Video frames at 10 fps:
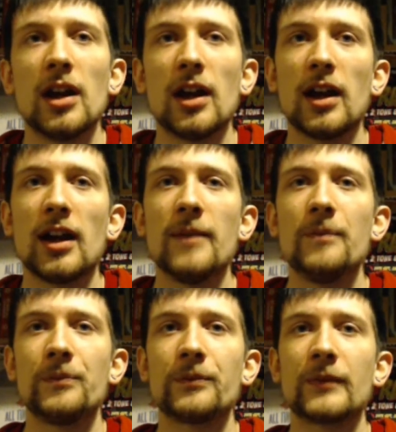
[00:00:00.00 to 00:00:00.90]
The
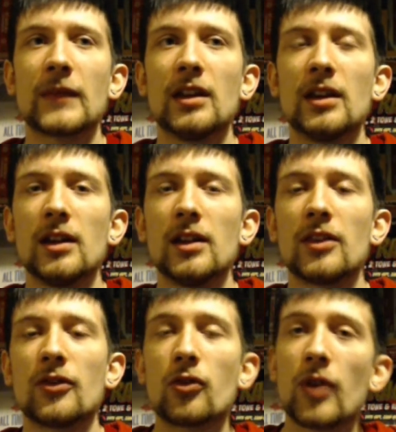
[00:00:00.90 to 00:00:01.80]

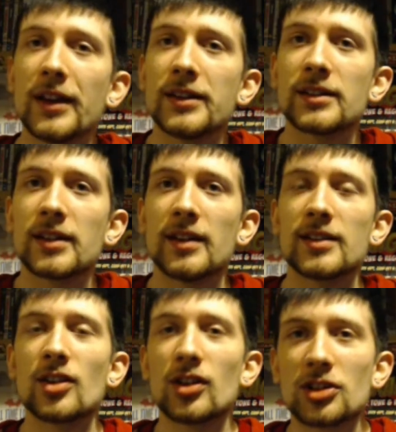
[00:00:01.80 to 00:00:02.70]
friends and
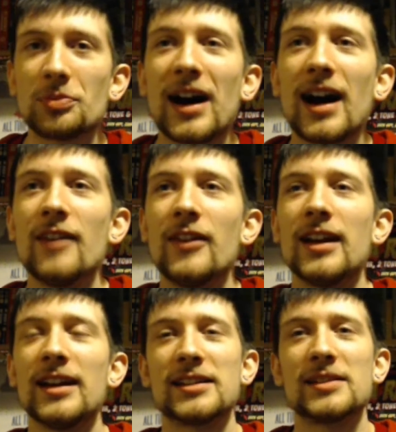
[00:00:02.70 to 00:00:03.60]
social part of it
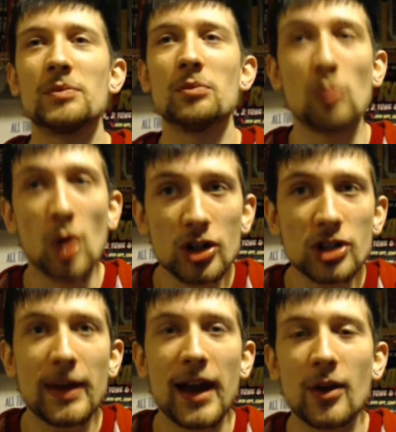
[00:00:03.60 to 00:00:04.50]
is
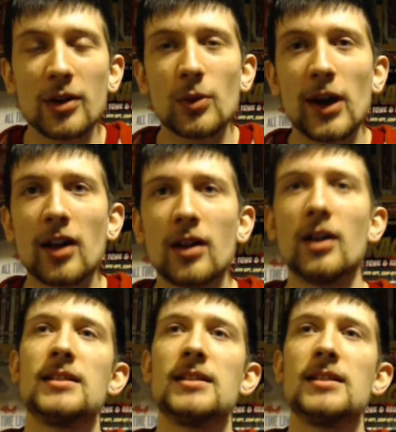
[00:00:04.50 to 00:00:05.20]
much better as well.